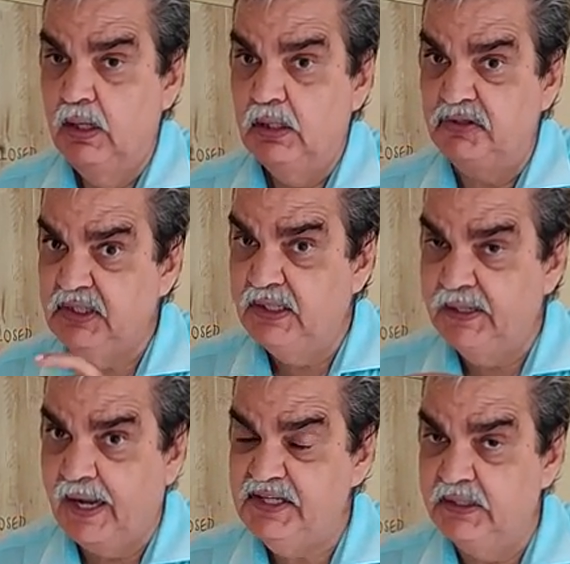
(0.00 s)
Now see the
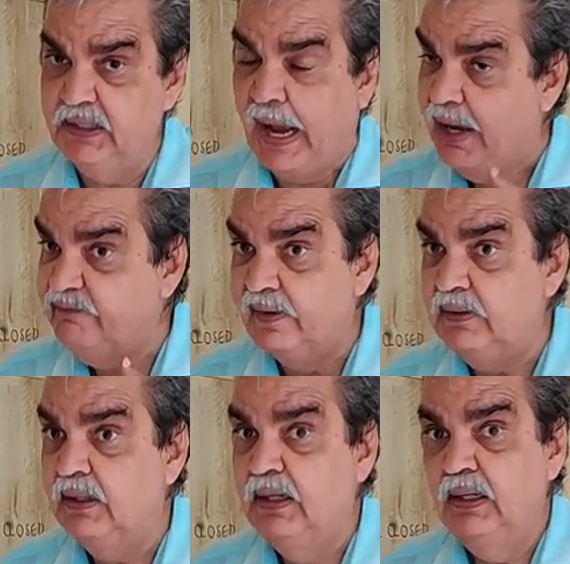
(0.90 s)
tragedy. I felt,
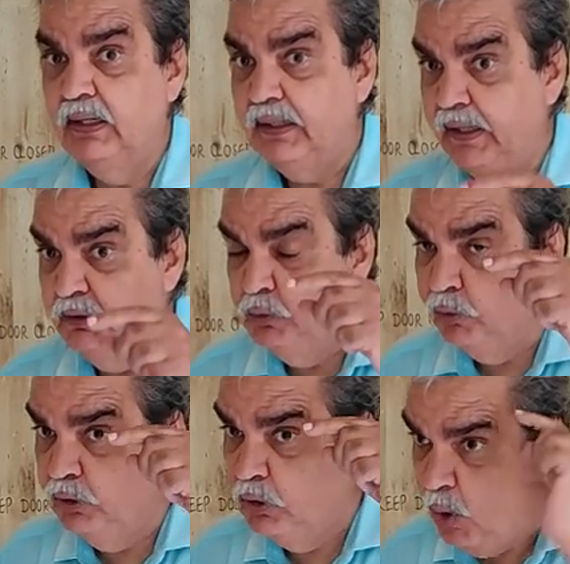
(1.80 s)
okay, you
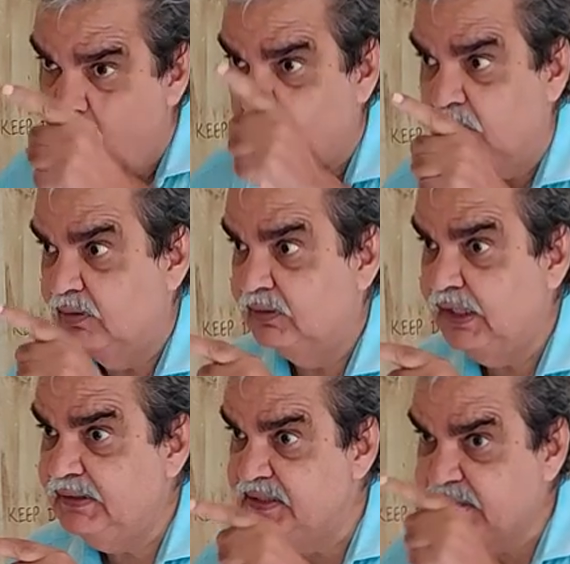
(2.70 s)
know
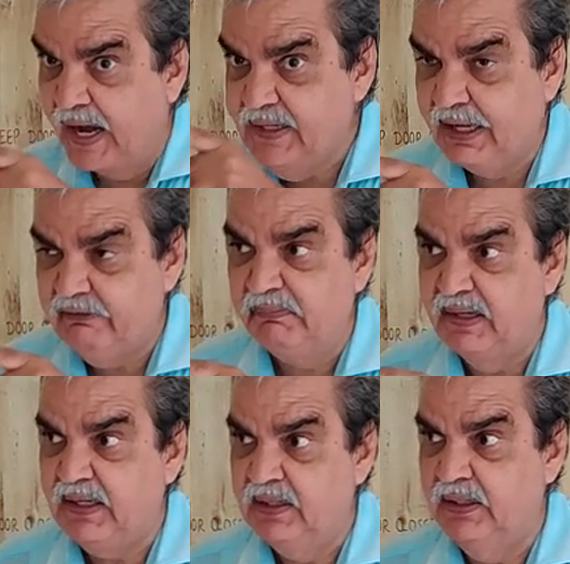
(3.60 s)
that this guy is having
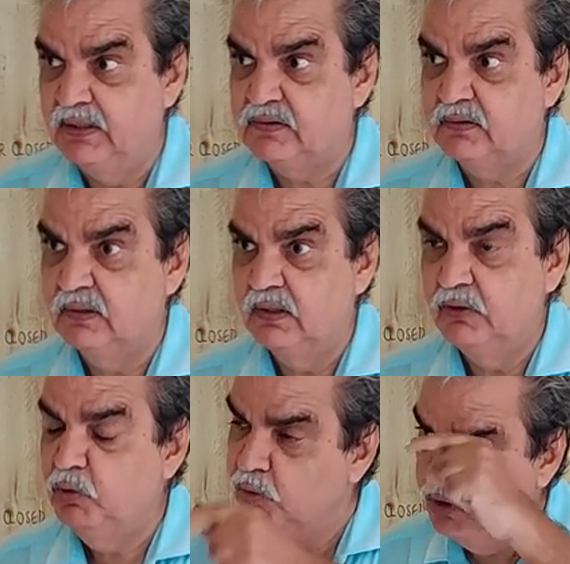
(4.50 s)
mental illness.
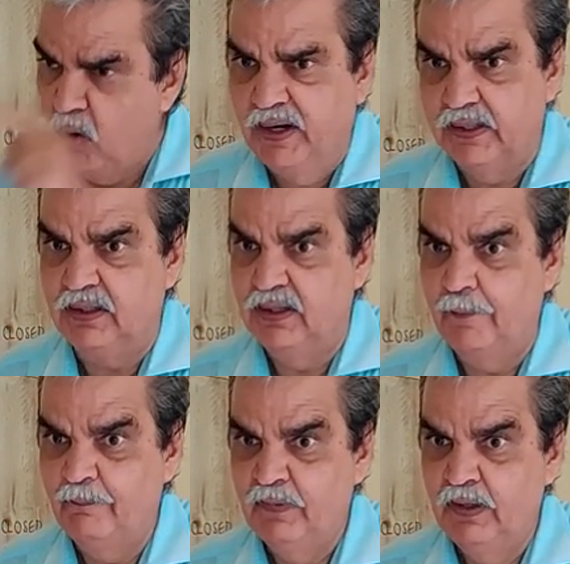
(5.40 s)
You know it.
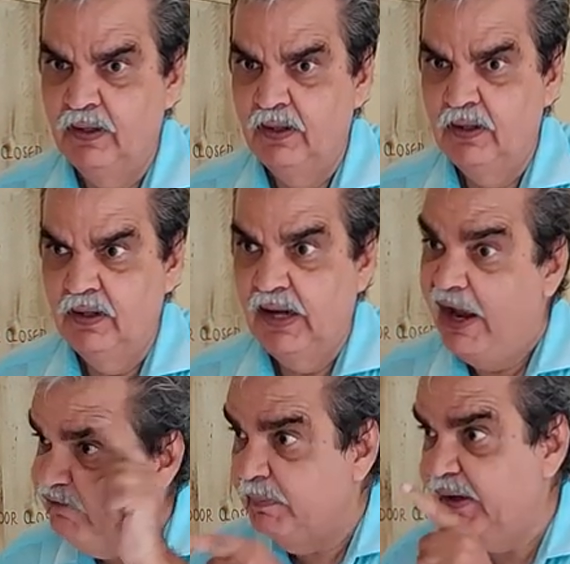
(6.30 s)

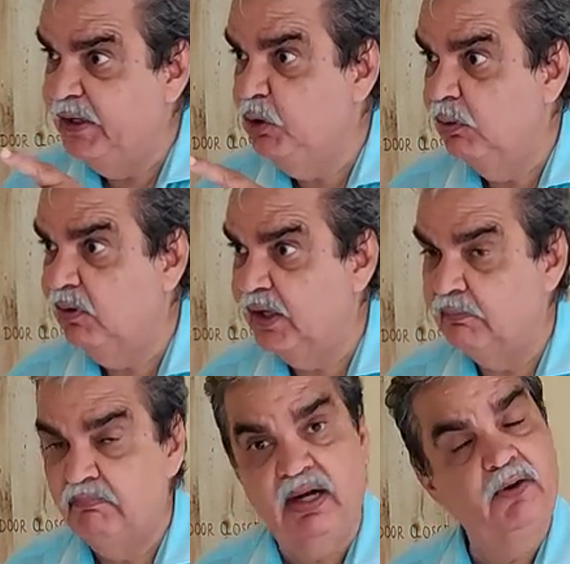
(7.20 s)
Everybody knew about him.
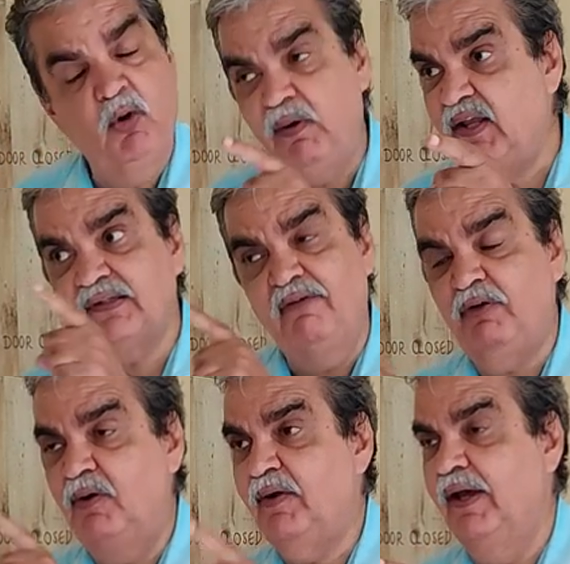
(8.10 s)
But nobody has come
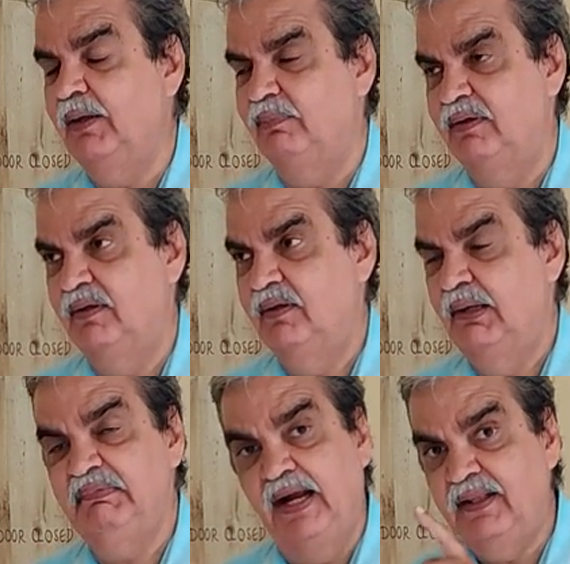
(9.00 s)
forward to help.
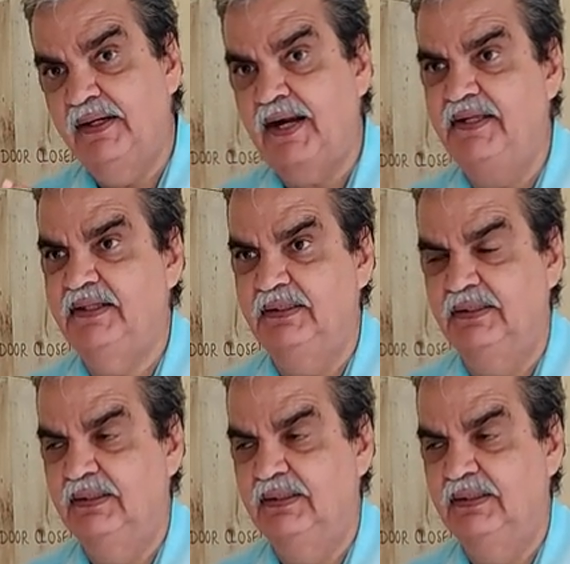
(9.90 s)
And that is a tragedy.